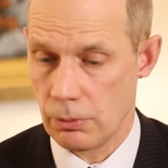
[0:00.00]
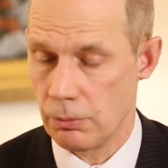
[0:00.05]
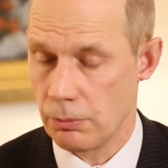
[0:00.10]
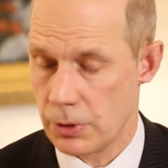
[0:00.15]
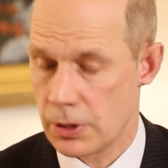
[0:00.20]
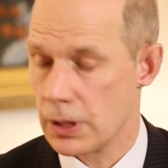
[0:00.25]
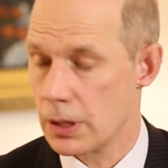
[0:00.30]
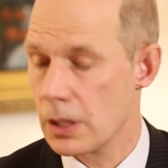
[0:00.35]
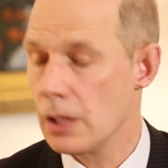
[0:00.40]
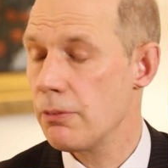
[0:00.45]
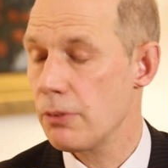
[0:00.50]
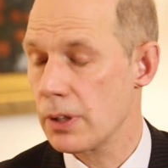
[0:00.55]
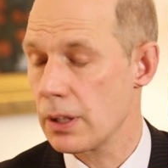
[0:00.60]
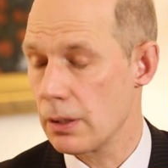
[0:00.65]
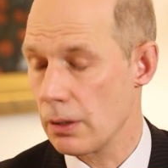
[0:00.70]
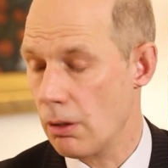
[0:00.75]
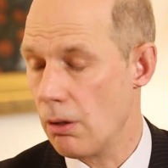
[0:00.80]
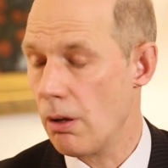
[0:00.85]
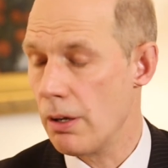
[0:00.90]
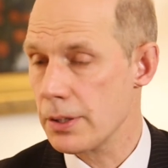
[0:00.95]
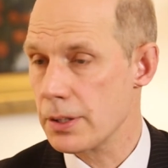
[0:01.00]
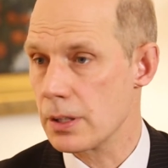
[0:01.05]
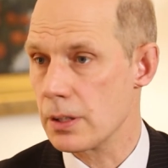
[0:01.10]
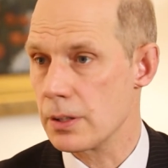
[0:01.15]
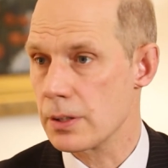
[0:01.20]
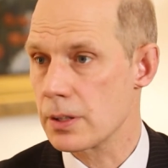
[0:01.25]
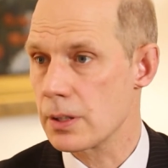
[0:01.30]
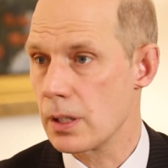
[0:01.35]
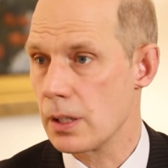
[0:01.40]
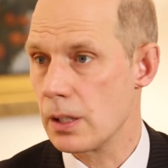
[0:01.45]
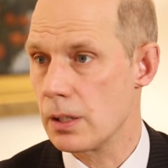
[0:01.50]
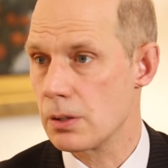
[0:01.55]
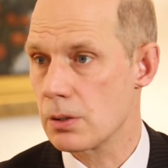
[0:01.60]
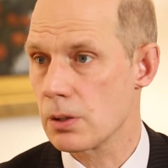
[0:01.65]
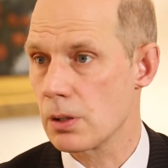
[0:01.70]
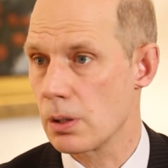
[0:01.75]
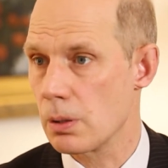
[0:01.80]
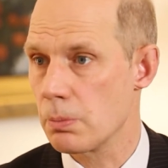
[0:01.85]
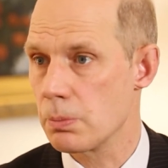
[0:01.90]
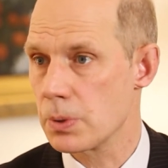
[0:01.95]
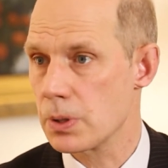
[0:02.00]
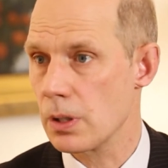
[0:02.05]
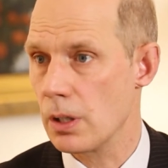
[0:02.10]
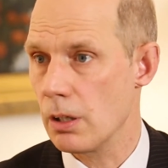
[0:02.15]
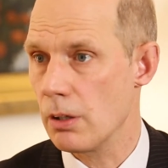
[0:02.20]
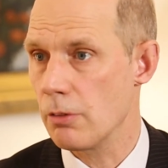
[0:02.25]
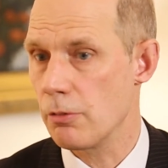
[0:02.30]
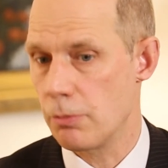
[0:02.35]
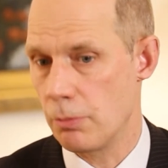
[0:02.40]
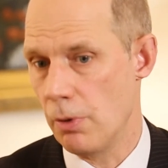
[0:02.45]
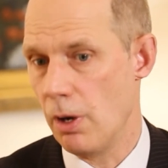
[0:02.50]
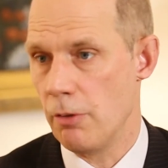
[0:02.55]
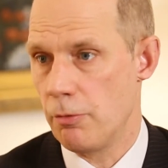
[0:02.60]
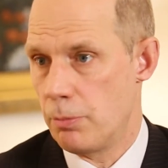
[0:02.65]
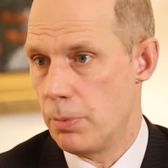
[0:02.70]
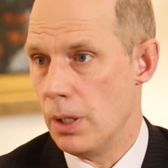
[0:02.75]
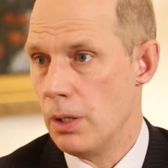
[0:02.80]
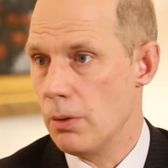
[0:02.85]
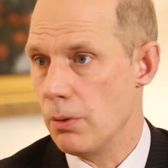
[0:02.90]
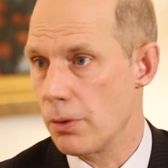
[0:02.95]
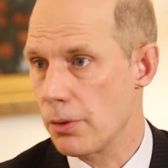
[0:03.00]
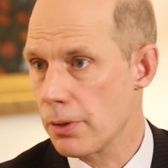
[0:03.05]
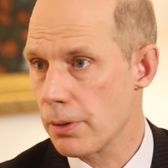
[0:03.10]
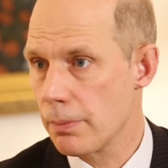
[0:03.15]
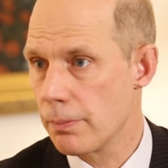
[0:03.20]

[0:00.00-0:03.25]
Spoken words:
significant losses in terms of both.